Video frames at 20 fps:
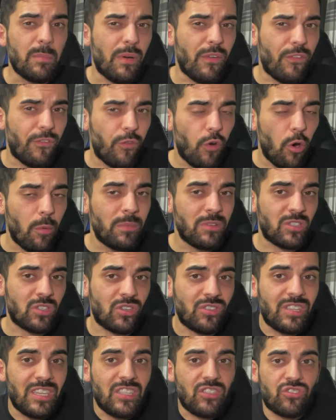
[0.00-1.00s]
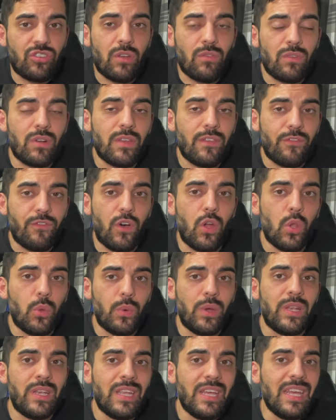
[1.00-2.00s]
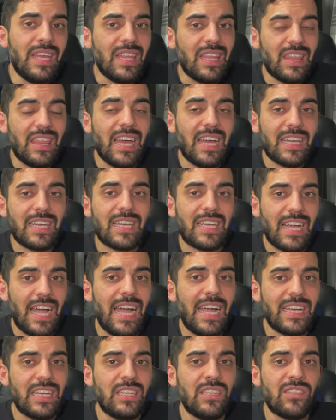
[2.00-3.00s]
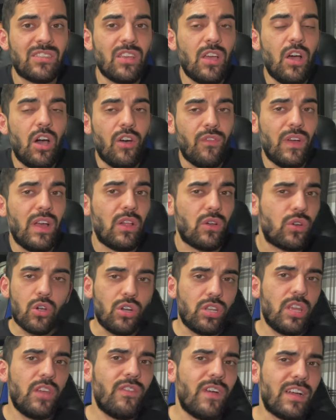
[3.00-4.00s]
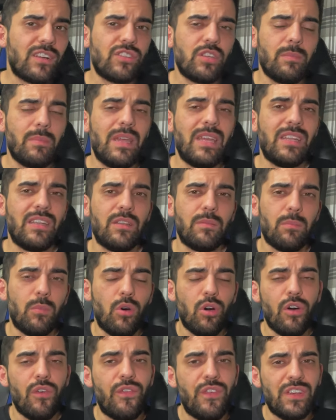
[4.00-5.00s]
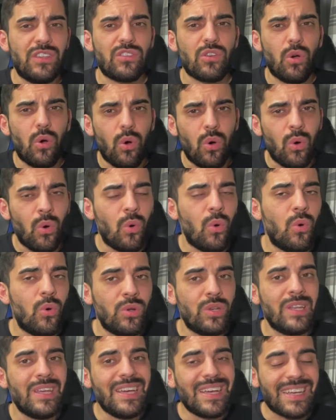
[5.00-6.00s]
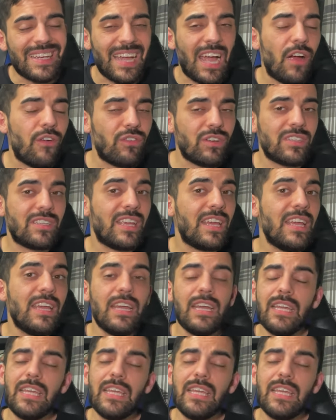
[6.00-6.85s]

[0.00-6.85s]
performance, because he's generally following that guidance of L. Could he have actually made it more of his own character?